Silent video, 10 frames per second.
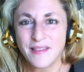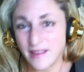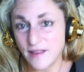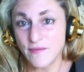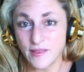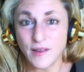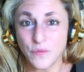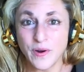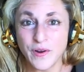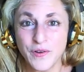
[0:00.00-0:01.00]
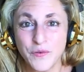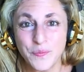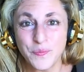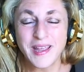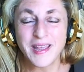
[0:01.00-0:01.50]
even than where you're
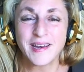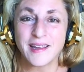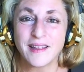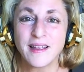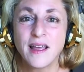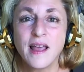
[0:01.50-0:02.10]
beginning,